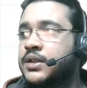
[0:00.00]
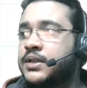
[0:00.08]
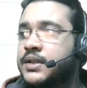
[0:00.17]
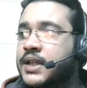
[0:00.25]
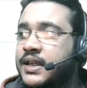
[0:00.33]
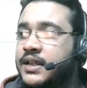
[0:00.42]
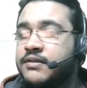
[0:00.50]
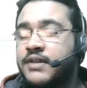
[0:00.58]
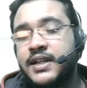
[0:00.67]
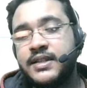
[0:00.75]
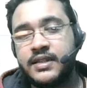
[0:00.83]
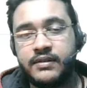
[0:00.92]
that
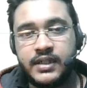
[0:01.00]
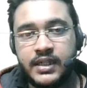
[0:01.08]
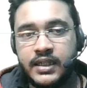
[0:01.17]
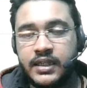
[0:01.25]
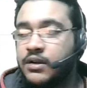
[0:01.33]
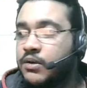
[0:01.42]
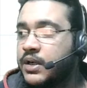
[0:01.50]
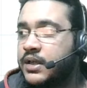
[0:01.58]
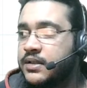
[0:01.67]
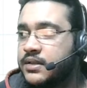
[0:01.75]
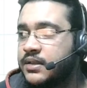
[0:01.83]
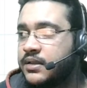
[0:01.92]
divides 70. Now what
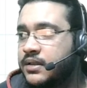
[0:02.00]
does it